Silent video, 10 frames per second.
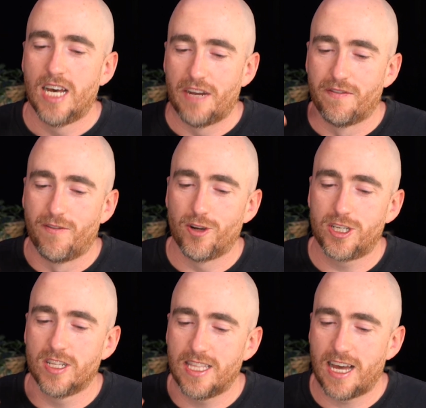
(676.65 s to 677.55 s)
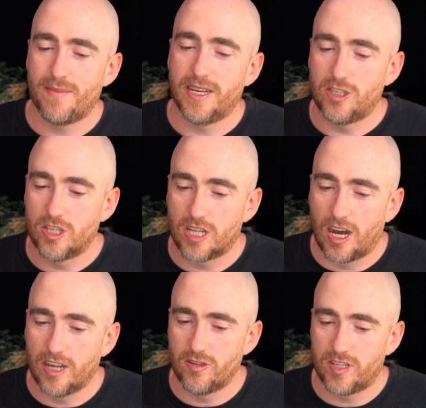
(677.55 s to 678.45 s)
Unfortunately, that means you
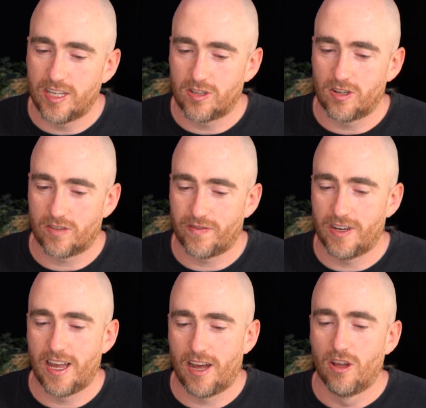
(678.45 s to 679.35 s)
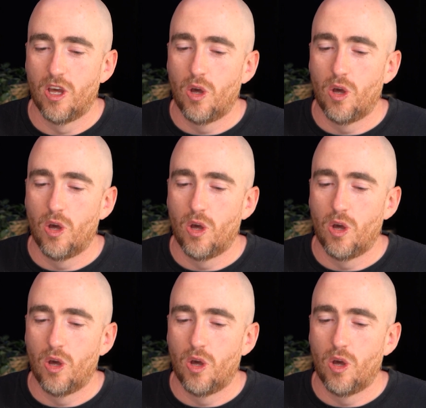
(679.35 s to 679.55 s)
can't use TikTok for now.